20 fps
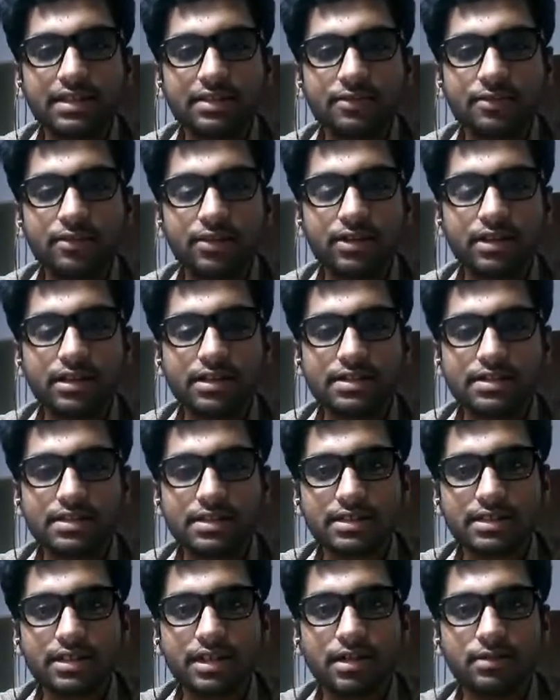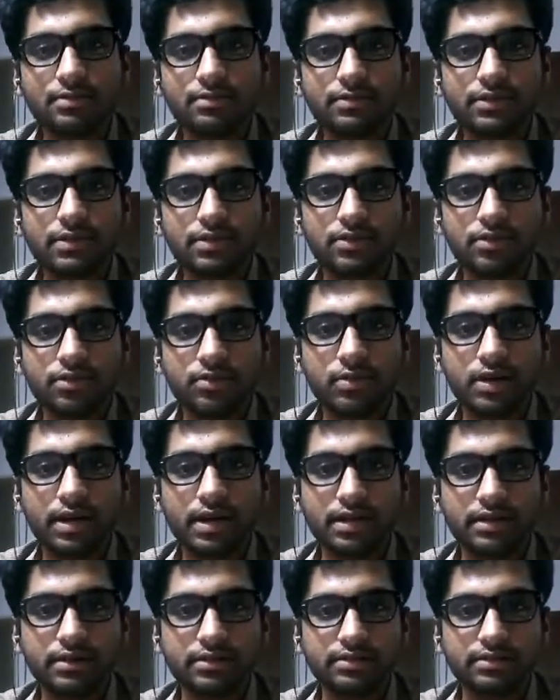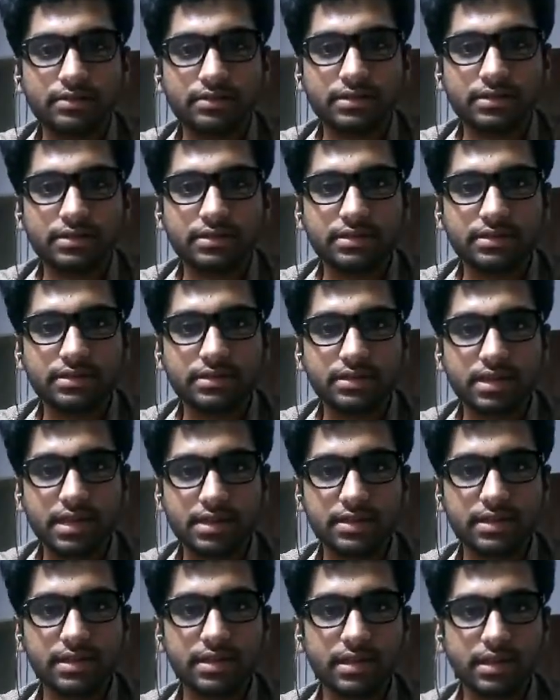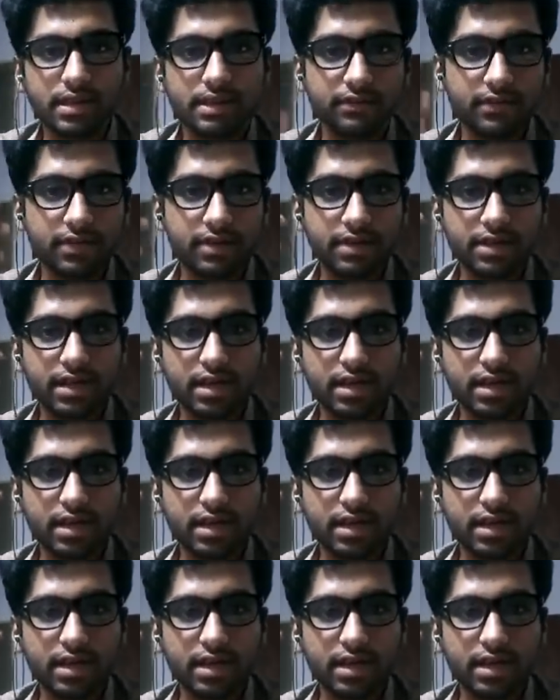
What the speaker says: What does it come in your mind? Is it the Eiffel